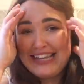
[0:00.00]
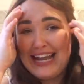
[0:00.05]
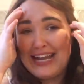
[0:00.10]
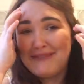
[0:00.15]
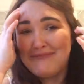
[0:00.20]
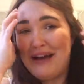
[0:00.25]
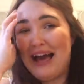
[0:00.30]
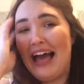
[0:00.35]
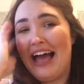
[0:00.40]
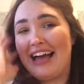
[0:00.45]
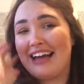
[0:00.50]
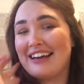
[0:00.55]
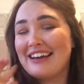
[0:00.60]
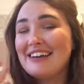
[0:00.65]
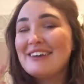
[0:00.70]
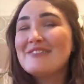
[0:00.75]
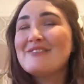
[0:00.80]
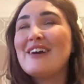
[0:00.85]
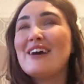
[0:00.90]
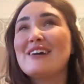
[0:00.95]
a different
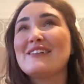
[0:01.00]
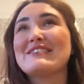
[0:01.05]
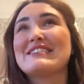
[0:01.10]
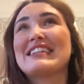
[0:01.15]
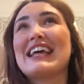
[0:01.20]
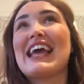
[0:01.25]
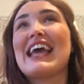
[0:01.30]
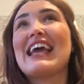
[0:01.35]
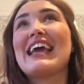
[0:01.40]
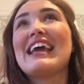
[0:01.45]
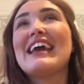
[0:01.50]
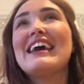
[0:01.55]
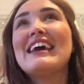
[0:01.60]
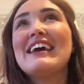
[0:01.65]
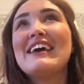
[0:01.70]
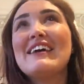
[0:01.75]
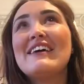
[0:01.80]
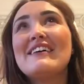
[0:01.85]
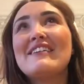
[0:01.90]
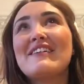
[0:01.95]
kind of tea bag. Rosie,
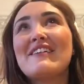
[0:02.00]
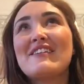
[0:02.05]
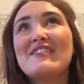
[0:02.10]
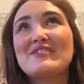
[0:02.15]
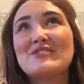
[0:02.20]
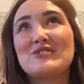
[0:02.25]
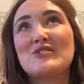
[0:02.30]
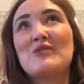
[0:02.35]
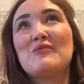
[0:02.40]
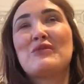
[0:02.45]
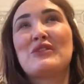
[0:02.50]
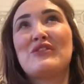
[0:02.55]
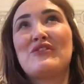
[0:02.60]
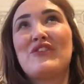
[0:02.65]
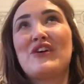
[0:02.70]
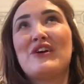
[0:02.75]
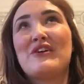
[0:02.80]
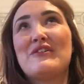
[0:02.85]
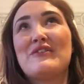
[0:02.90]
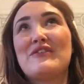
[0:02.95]
stop with the
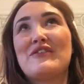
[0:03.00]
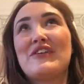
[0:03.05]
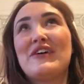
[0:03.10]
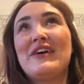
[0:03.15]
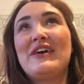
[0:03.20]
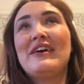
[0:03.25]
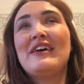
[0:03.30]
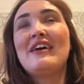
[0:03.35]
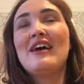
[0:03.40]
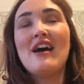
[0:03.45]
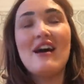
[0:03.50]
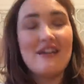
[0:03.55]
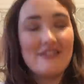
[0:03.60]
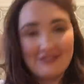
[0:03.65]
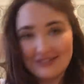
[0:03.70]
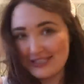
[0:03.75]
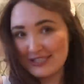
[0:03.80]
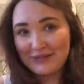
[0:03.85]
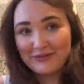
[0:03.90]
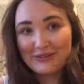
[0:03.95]
filth.
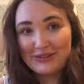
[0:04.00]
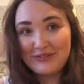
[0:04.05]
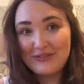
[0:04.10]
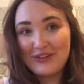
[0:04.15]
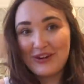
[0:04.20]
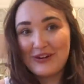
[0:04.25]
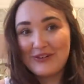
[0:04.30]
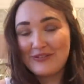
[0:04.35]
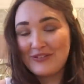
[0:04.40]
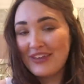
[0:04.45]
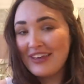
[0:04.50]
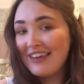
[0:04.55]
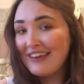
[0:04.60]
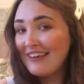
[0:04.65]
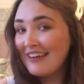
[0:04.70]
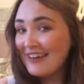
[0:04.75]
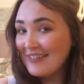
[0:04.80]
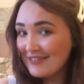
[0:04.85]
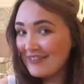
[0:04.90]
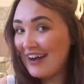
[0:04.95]
Stop with the filth.
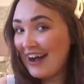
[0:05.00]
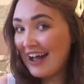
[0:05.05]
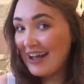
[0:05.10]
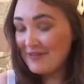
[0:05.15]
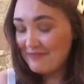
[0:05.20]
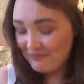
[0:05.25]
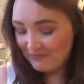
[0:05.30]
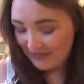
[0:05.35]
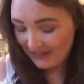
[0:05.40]
Right,